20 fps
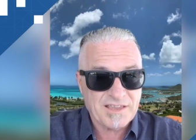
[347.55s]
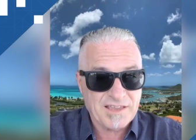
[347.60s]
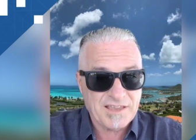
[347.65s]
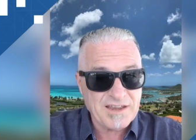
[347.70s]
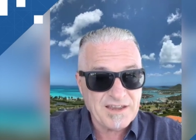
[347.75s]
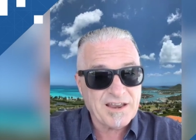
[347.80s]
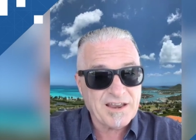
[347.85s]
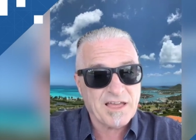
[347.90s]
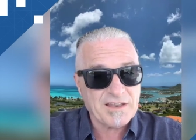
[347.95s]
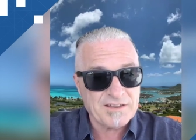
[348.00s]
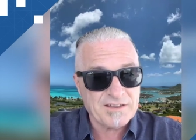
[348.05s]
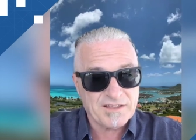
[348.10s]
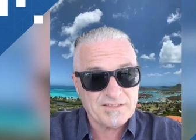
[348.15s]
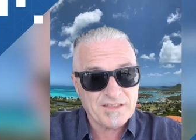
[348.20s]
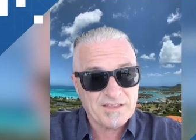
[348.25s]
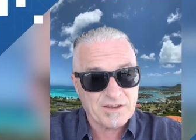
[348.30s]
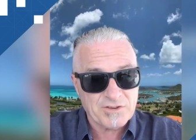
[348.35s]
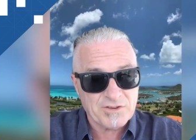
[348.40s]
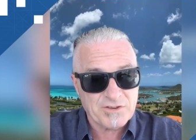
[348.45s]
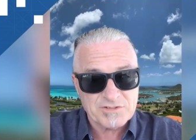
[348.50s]
in
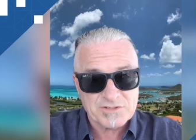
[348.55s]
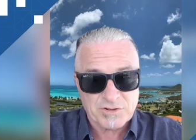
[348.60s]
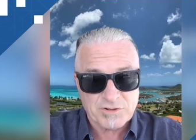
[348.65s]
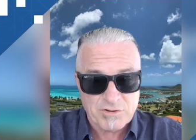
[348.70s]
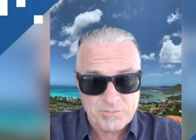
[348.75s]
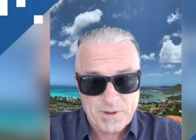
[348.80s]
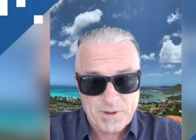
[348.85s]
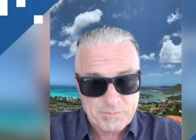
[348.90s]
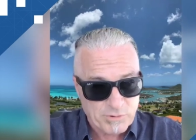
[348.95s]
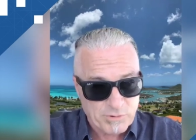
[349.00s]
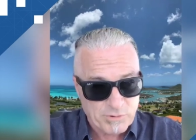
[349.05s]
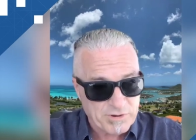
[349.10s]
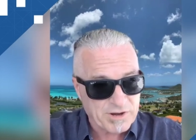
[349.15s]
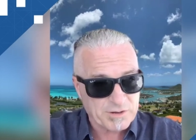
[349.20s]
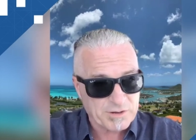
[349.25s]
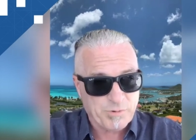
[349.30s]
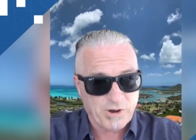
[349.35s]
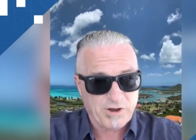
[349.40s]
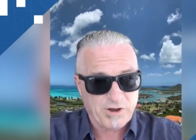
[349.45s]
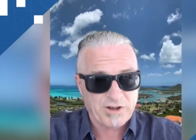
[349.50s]
London that used to go to my
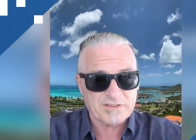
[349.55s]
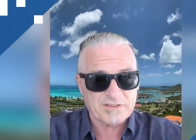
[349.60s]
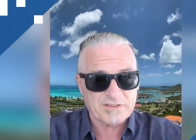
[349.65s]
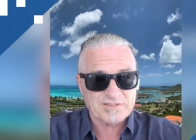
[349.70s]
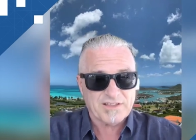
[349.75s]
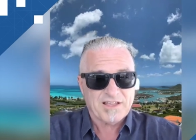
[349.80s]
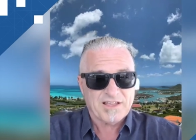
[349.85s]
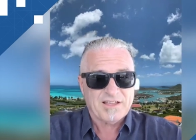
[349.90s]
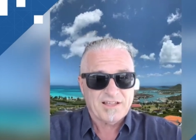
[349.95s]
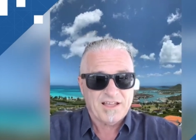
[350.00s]
Bodog parties.